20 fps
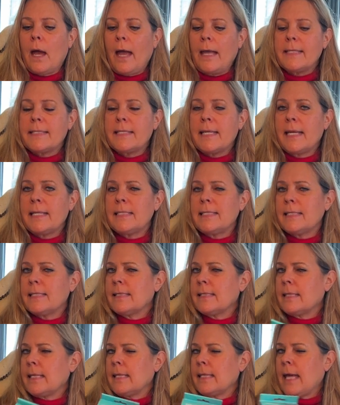I tend to
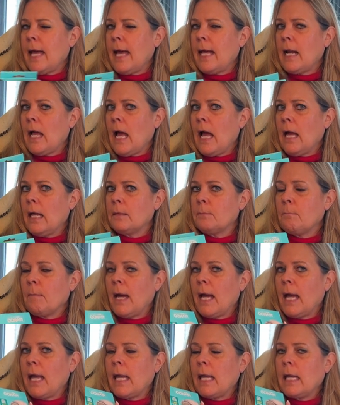see that on
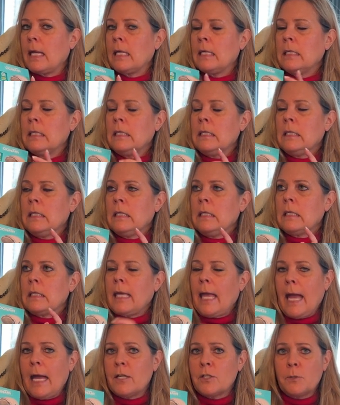my
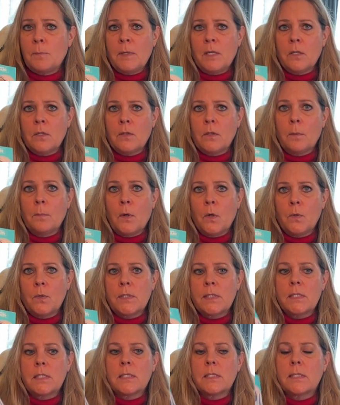cashmere the
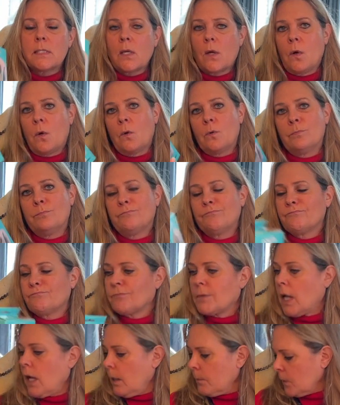most. So
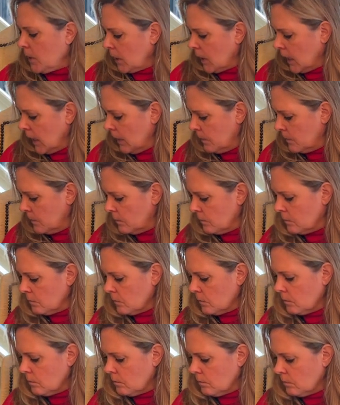I'm going to keep
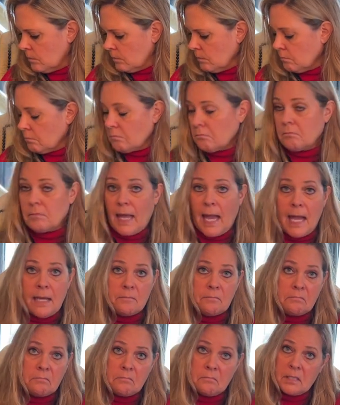
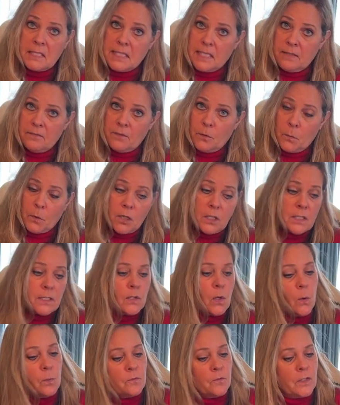that, see if it
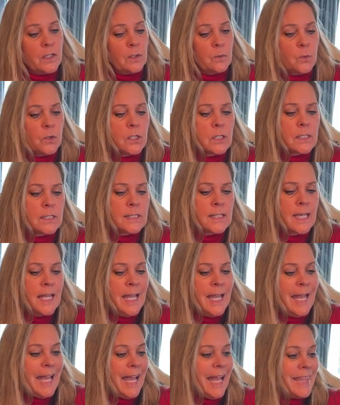works. Hopefully it works.
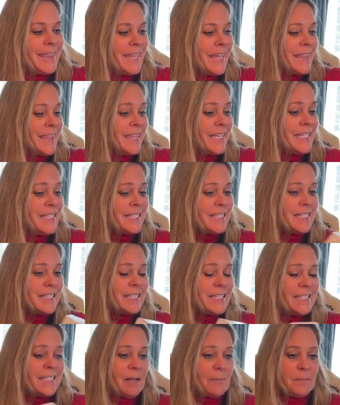And then this
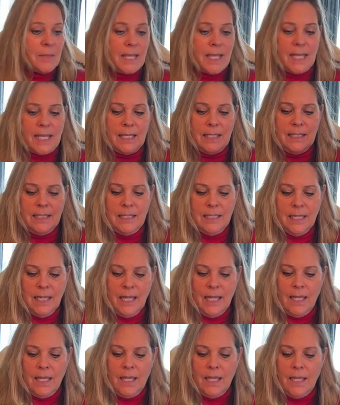is something
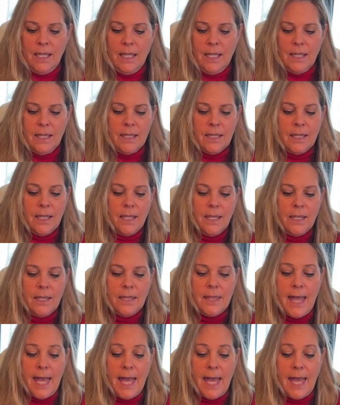
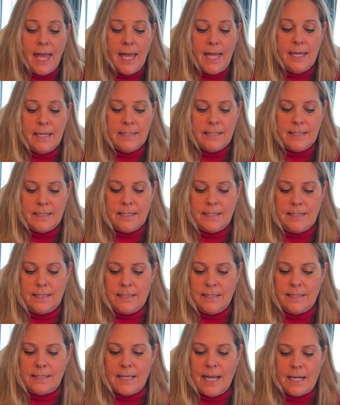that
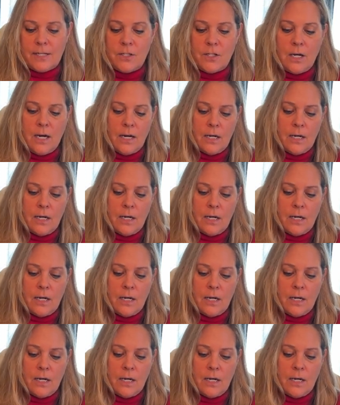Dr.